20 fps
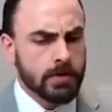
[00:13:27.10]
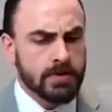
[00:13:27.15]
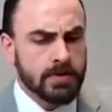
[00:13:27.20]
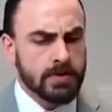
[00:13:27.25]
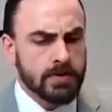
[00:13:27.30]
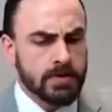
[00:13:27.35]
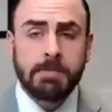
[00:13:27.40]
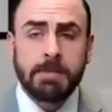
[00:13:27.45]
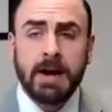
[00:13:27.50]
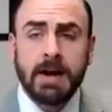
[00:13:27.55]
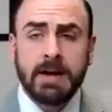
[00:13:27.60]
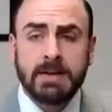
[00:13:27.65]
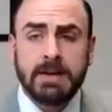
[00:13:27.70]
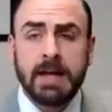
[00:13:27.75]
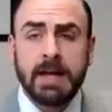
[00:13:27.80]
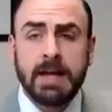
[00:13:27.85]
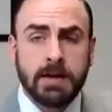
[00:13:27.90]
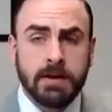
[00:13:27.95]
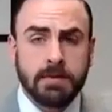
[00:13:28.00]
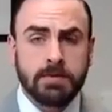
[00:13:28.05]
day by
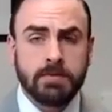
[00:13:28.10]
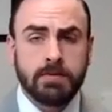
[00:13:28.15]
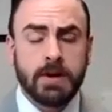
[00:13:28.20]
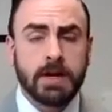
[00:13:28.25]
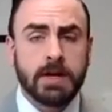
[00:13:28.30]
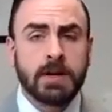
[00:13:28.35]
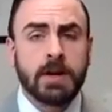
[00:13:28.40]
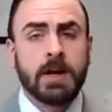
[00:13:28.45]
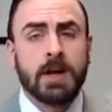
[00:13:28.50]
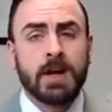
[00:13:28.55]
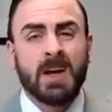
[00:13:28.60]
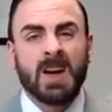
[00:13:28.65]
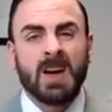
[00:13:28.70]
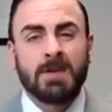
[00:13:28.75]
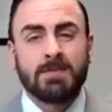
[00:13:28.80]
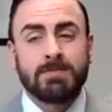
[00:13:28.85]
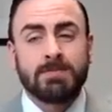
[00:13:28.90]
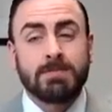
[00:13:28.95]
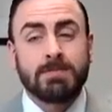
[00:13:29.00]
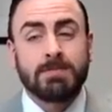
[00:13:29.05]
day, right?
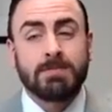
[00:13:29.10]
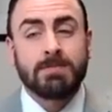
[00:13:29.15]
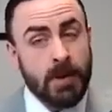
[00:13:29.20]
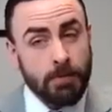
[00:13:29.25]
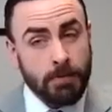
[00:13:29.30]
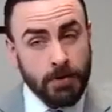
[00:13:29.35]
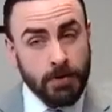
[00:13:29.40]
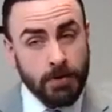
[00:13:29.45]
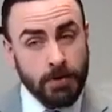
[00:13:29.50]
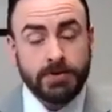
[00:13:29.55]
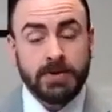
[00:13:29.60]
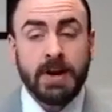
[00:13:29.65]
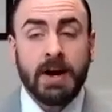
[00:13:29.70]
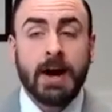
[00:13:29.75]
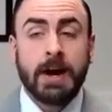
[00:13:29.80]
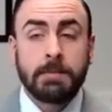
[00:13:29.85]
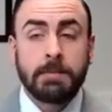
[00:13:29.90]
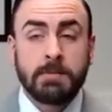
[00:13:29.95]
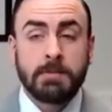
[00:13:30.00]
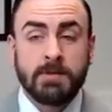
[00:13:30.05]
Typical
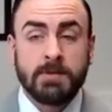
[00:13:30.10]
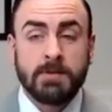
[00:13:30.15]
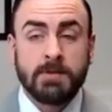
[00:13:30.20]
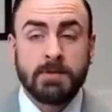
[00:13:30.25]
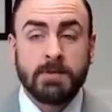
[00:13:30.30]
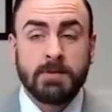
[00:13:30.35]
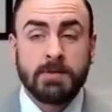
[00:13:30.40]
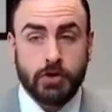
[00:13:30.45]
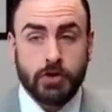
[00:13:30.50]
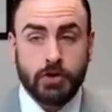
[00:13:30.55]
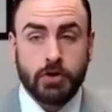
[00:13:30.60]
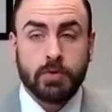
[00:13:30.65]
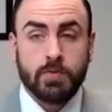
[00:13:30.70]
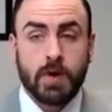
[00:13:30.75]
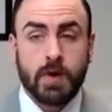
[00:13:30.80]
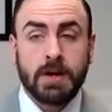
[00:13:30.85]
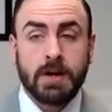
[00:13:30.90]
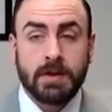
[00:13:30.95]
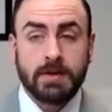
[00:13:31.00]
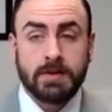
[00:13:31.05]
time spent
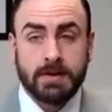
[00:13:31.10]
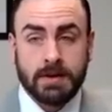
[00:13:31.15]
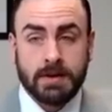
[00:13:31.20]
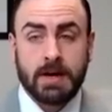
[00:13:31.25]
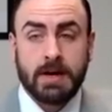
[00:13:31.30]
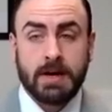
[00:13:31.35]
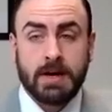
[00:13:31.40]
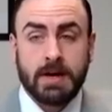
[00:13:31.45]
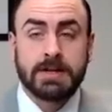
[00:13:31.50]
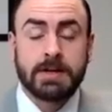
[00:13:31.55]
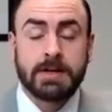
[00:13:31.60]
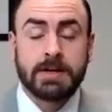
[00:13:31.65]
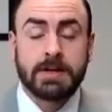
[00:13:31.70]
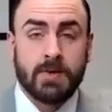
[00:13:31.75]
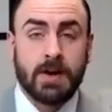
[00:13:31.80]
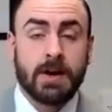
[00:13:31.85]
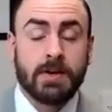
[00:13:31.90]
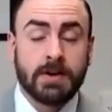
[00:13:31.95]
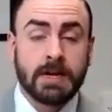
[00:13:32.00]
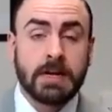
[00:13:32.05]
curating the content
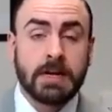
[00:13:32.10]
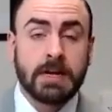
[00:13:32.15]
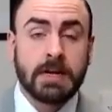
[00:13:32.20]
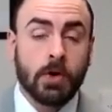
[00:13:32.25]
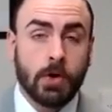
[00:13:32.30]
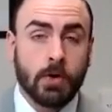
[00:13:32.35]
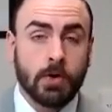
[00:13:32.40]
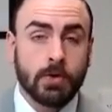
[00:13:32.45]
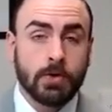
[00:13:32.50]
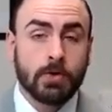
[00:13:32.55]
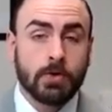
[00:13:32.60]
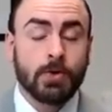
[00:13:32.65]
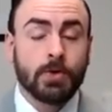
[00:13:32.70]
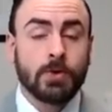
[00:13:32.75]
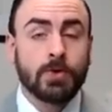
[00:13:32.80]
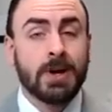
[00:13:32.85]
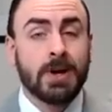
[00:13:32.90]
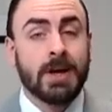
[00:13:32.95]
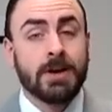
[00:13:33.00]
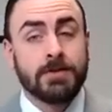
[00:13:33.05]
around each
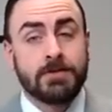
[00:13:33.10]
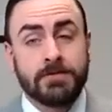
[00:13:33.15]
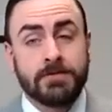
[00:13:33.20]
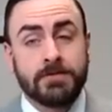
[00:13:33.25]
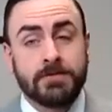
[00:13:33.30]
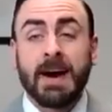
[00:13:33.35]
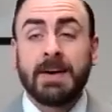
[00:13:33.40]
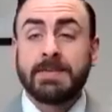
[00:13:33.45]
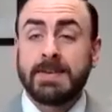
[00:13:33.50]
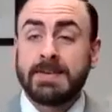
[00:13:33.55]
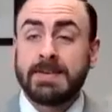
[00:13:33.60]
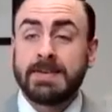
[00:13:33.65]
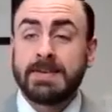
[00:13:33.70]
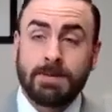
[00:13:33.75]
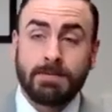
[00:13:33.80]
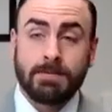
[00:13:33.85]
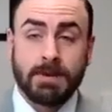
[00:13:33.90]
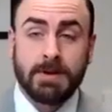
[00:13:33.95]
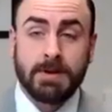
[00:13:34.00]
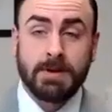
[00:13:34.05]
article, 5 to
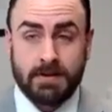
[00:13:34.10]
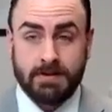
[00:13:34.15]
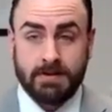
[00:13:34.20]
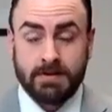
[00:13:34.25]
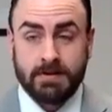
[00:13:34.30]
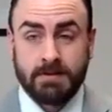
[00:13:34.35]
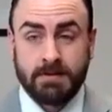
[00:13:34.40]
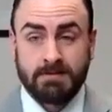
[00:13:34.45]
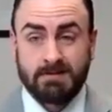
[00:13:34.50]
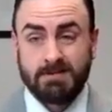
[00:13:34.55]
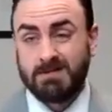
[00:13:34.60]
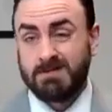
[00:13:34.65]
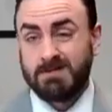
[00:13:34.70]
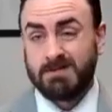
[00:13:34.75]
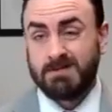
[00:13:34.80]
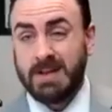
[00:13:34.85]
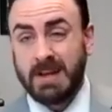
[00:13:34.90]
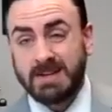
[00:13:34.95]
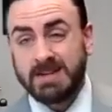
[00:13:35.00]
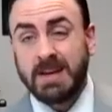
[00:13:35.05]
10 minutes.
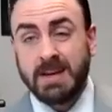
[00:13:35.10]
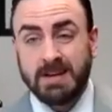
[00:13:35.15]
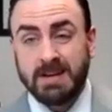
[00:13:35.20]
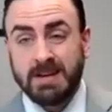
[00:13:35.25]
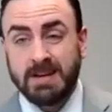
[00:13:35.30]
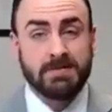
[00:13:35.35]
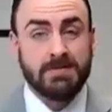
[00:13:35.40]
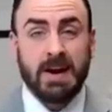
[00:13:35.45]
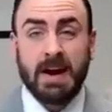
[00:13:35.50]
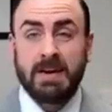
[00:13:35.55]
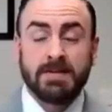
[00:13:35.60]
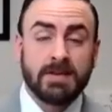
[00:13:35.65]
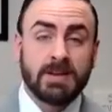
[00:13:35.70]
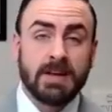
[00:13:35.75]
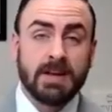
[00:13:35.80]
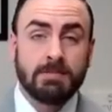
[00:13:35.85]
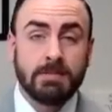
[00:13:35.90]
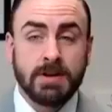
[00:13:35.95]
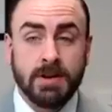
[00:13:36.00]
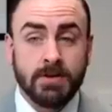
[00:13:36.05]
That's it, 5 to
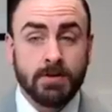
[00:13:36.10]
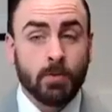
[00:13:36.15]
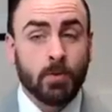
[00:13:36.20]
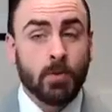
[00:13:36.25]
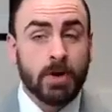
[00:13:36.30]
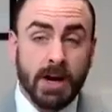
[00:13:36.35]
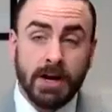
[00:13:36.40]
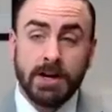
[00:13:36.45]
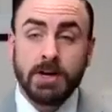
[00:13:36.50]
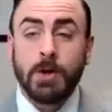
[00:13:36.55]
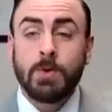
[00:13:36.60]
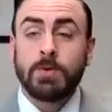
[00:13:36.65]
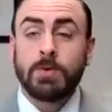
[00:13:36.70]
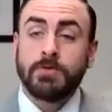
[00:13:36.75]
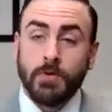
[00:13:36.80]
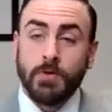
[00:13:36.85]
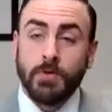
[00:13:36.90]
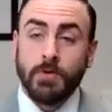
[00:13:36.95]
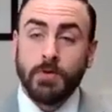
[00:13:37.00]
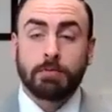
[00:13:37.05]
10 minutes. We're not going
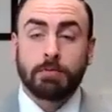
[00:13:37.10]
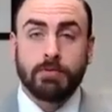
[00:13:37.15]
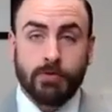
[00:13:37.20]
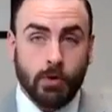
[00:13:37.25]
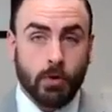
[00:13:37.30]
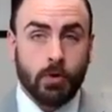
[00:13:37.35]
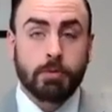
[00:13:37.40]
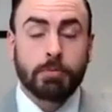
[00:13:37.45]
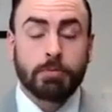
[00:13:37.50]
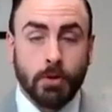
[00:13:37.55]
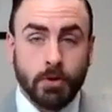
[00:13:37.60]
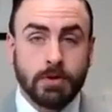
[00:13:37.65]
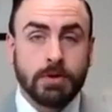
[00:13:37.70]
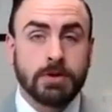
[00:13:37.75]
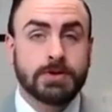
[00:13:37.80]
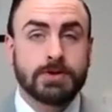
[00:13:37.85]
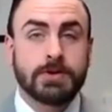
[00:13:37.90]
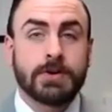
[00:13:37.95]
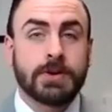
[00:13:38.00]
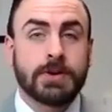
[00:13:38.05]
for a
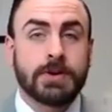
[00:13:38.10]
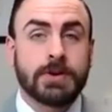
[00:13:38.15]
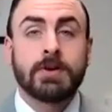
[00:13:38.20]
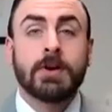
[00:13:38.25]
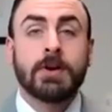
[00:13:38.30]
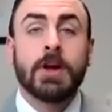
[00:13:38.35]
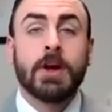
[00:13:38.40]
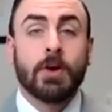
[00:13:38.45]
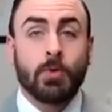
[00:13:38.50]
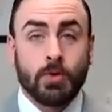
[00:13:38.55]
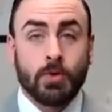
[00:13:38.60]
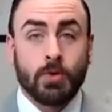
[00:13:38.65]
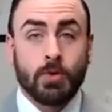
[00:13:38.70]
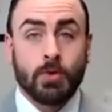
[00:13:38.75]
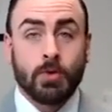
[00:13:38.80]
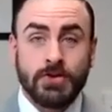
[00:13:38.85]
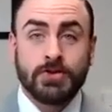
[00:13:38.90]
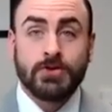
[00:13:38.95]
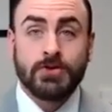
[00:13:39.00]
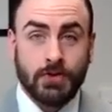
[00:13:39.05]
Pulitzer here. We're
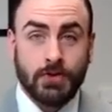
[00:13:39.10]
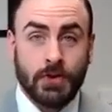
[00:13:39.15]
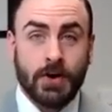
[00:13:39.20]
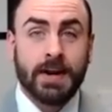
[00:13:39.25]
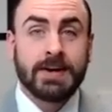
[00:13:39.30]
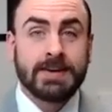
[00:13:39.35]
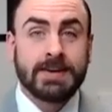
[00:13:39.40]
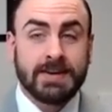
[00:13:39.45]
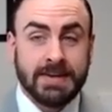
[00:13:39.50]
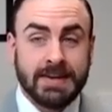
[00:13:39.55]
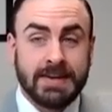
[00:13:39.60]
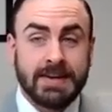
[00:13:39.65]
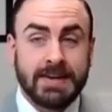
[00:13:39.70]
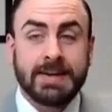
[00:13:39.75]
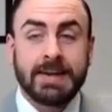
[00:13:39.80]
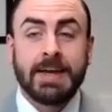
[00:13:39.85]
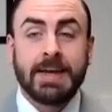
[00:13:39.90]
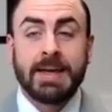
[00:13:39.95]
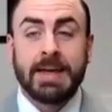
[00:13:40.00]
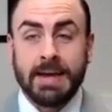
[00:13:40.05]
just trying to
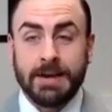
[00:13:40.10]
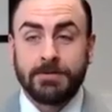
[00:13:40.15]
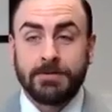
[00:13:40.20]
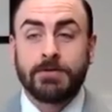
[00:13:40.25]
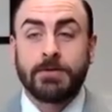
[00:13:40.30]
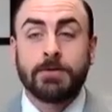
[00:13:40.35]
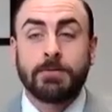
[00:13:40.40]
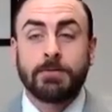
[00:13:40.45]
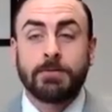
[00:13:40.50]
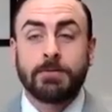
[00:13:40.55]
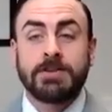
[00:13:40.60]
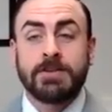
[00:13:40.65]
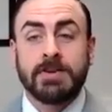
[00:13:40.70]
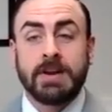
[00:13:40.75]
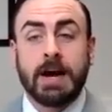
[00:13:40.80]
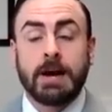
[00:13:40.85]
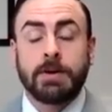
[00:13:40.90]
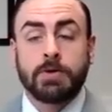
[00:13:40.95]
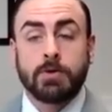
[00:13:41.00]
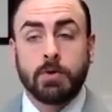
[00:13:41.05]
get information
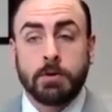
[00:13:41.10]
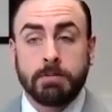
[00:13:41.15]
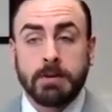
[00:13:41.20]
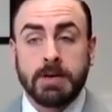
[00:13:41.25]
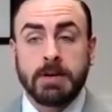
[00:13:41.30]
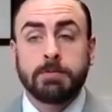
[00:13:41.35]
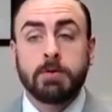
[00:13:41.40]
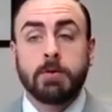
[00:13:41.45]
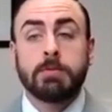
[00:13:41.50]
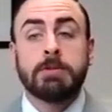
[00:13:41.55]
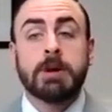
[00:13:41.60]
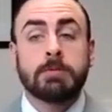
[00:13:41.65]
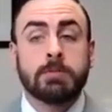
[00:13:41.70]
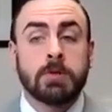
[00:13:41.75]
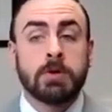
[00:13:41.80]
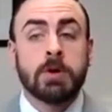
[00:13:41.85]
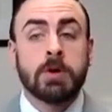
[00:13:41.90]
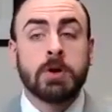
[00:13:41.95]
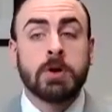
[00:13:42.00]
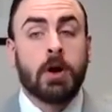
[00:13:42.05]
out to our people.
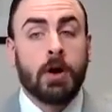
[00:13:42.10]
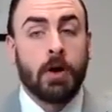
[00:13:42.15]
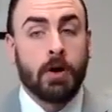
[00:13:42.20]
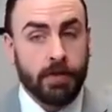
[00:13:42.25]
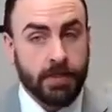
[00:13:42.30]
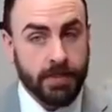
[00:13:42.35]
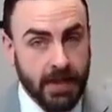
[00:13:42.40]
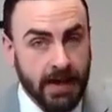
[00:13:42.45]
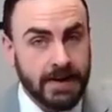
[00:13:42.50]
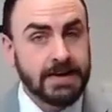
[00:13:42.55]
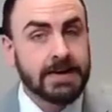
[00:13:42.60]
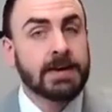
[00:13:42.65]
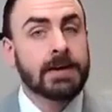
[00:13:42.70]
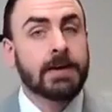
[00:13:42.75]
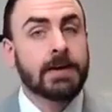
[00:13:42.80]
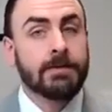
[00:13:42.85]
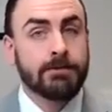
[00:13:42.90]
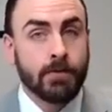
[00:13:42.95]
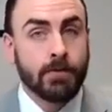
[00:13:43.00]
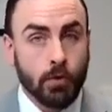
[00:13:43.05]
Remember, authentic
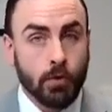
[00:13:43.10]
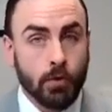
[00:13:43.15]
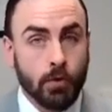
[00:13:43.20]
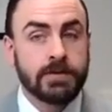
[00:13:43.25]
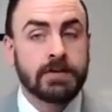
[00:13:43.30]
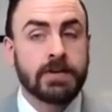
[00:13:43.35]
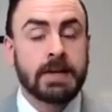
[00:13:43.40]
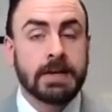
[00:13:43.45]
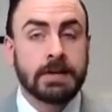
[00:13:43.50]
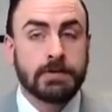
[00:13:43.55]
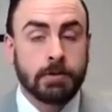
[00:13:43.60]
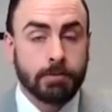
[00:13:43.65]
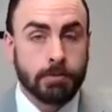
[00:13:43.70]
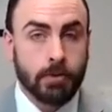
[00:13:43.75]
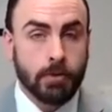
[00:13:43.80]
voice is